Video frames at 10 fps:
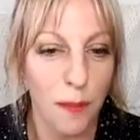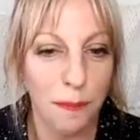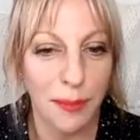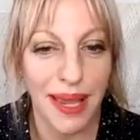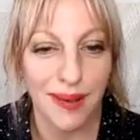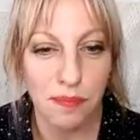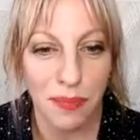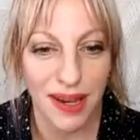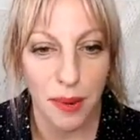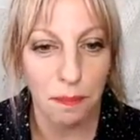but
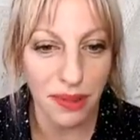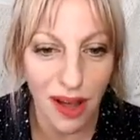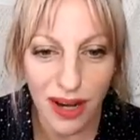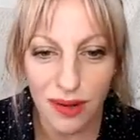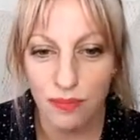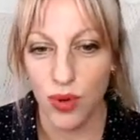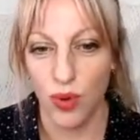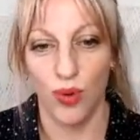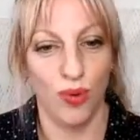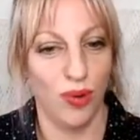a blood
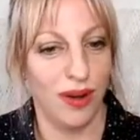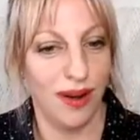moon,